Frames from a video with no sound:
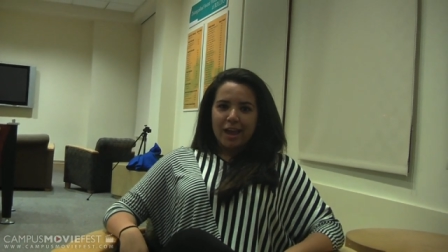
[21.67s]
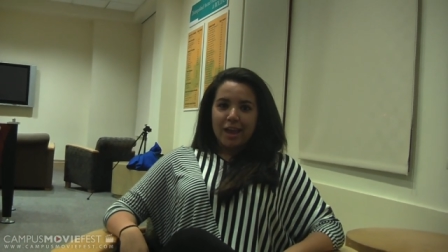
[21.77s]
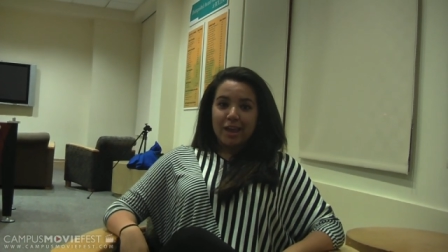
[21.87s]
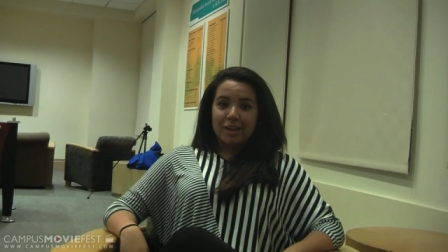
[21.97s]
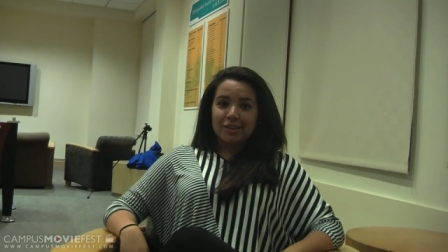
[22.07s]

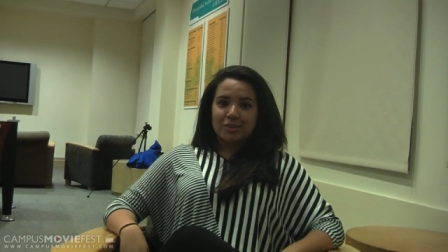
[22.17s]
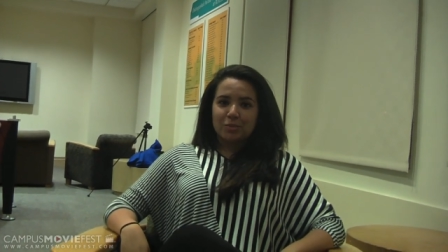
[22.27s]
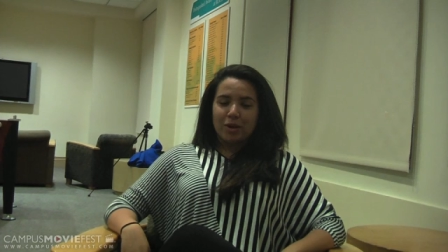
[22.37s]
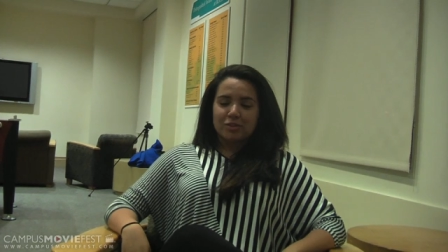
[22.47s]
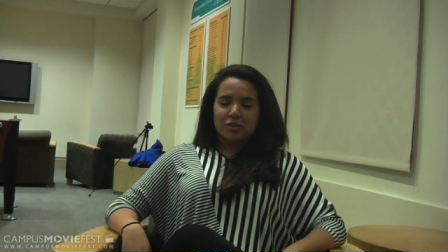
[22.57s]
And
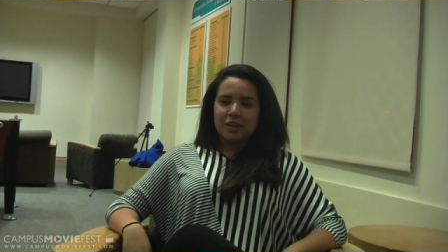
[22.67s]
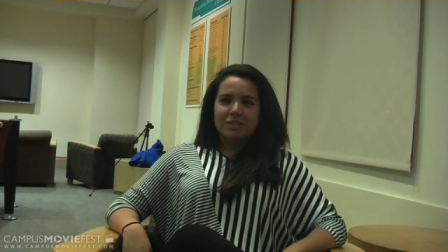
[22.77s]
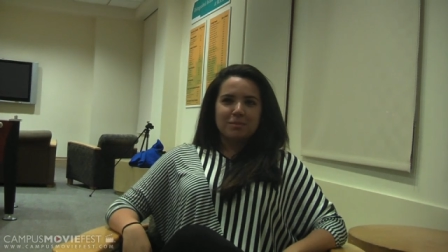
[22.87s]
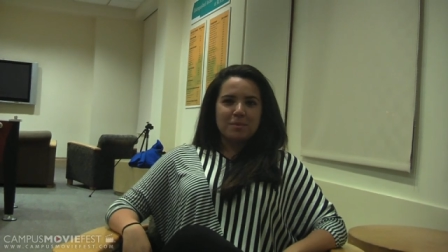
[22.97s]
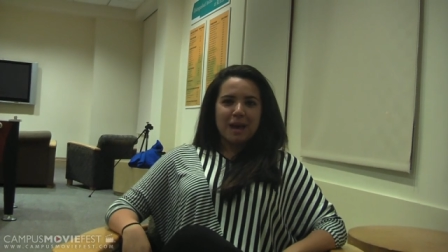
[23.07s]
while it's
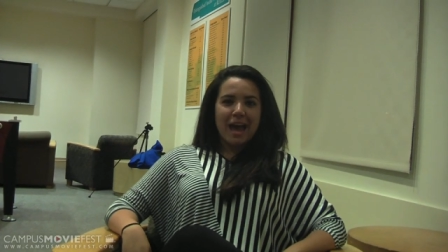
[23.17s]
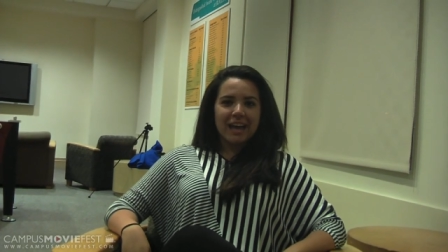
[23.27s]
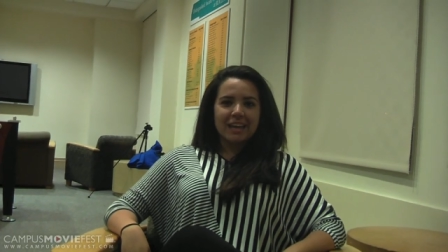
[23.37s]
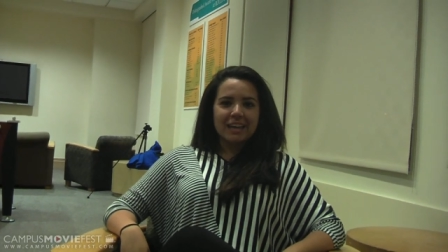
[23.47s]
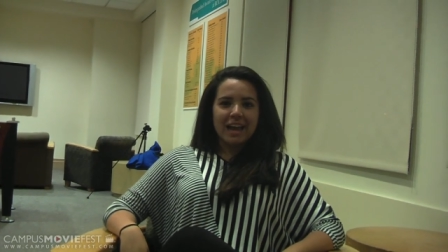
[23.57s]
great to be
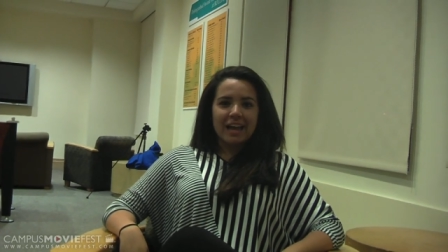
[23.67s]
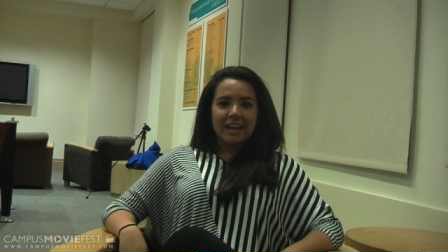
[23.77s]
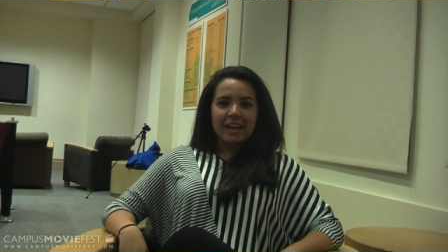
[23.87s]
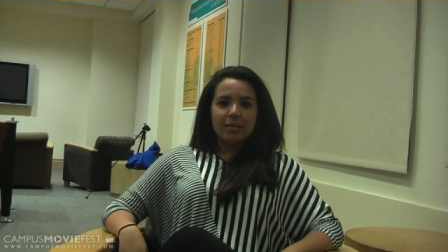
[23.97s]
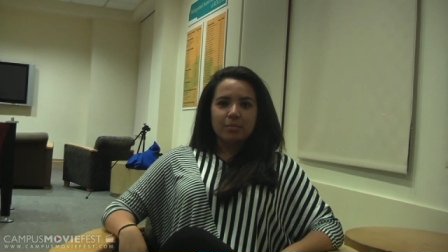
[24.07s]
back, I
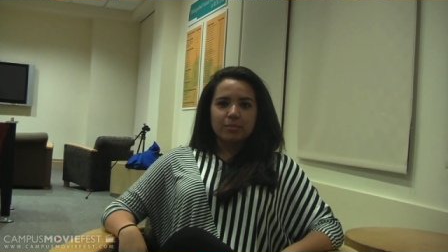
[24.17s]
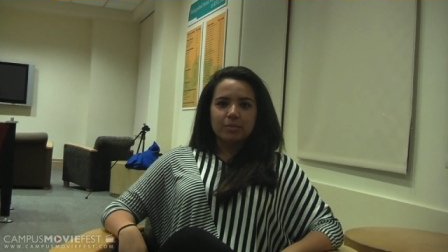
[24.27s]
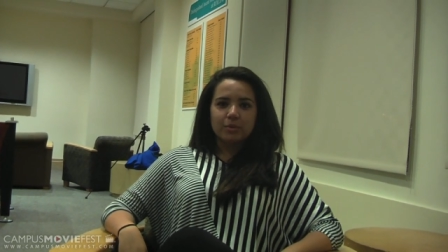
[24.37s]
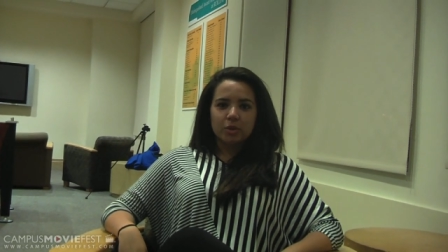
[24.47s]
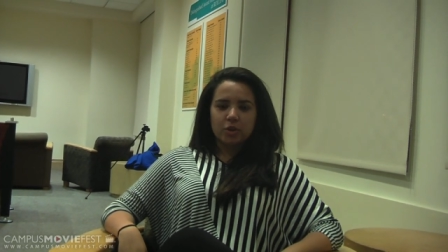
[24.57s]
am
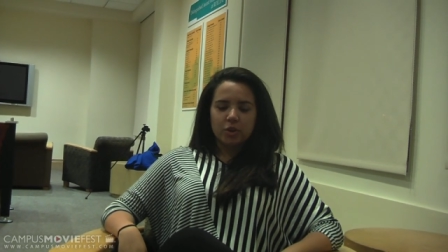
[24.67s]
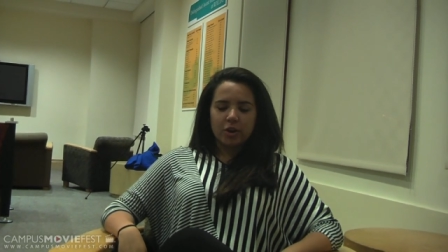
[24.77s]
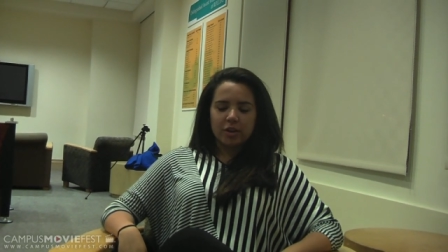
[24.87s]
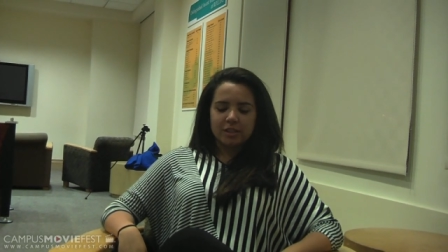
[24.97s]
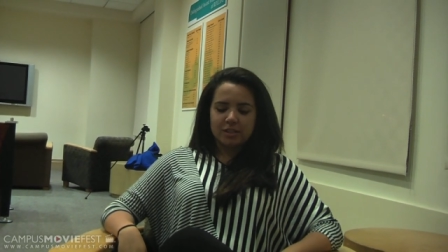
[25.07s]

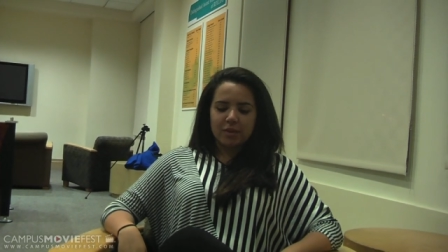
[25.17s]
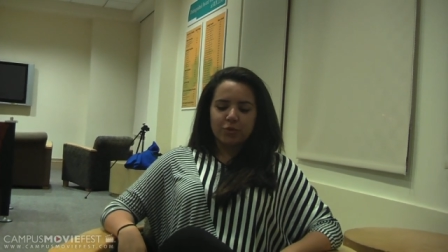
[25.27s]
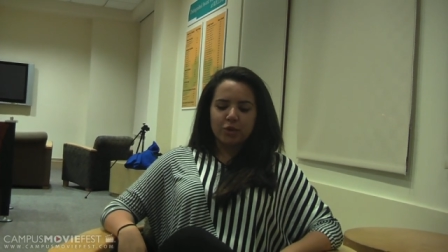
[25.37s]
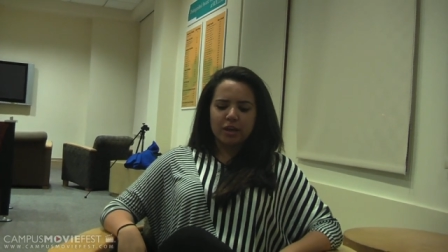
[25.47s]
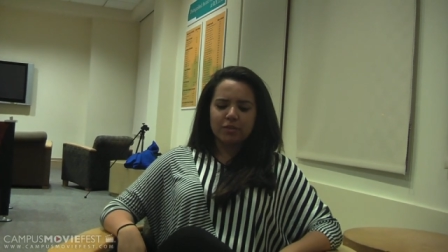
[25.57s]
currently
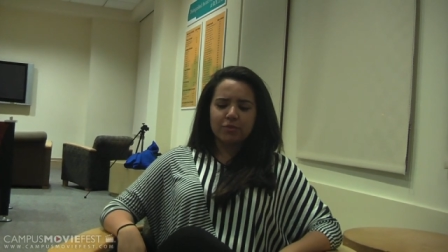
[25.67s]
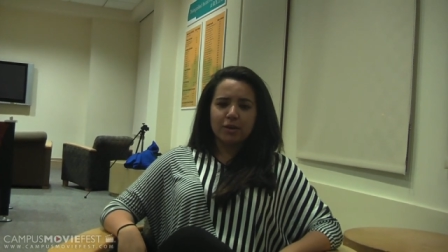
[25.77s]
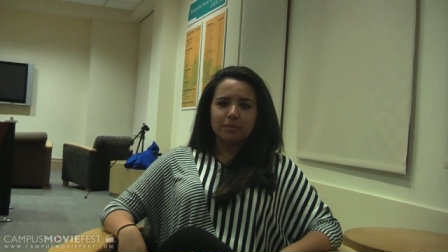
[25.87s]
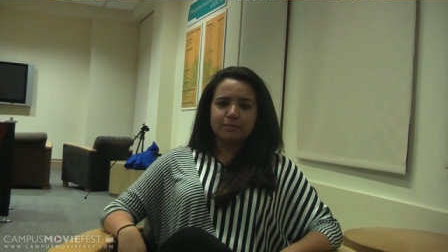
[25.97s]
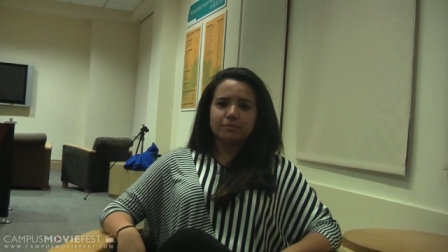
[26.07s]
suffering
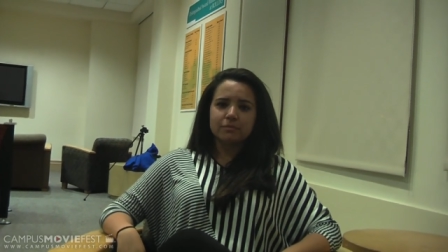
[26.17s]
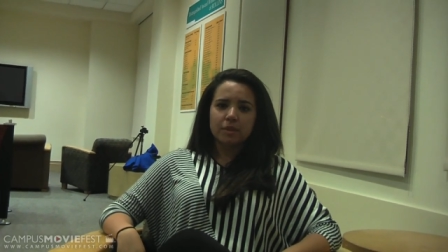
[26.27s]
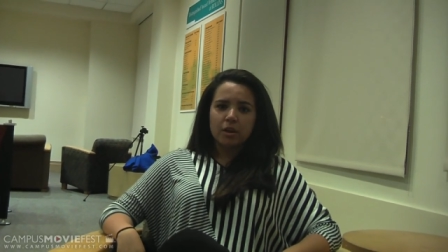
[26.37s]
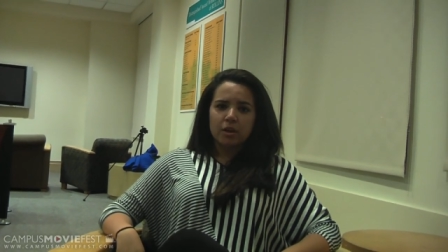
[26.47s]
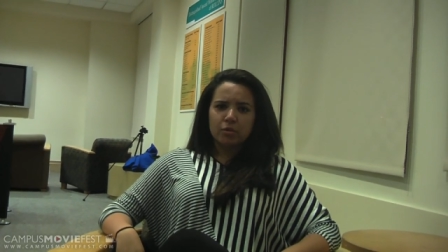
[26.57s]
from
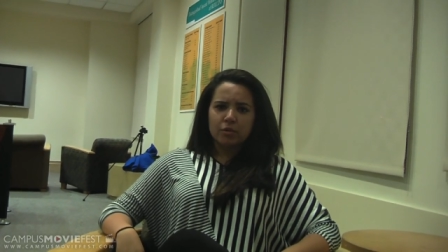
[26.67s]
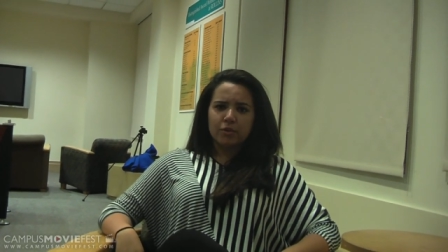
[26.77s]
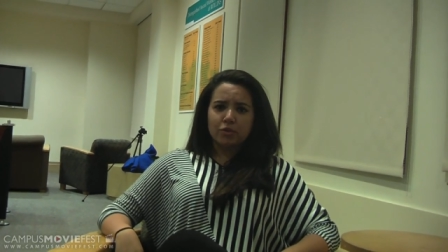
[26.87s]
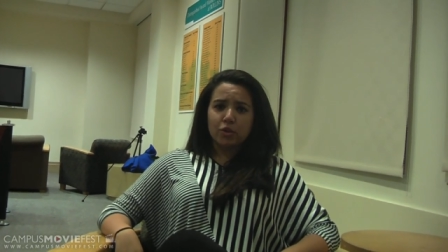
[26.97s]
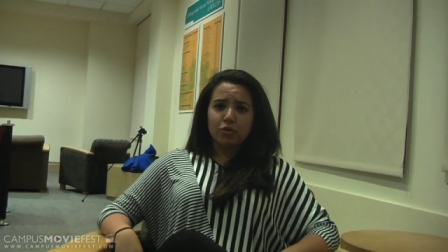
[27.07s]

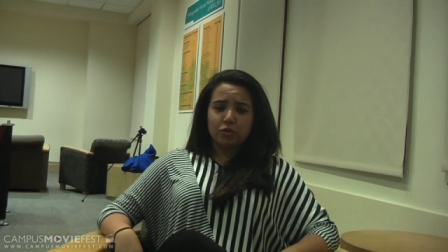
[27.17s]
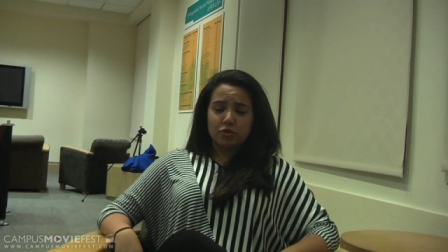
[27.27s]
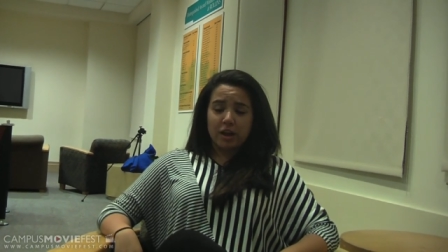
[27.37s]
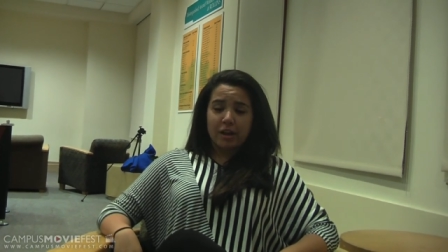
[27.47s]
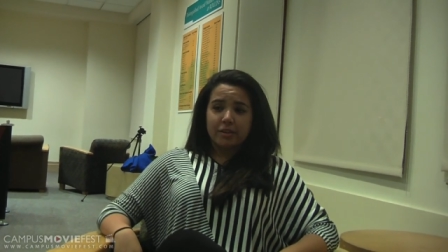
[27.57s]
reverse culture
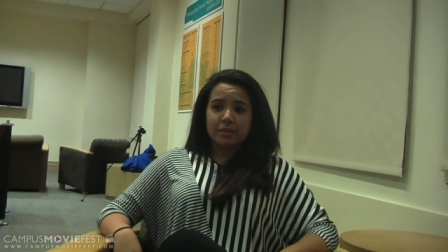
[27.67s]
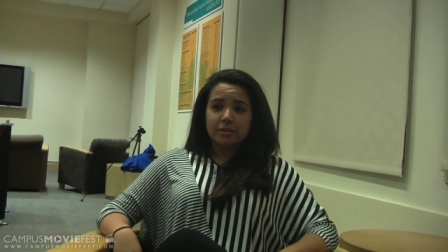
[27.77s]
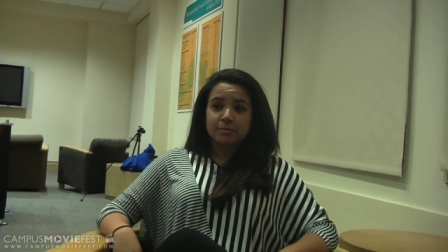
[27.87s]
shock.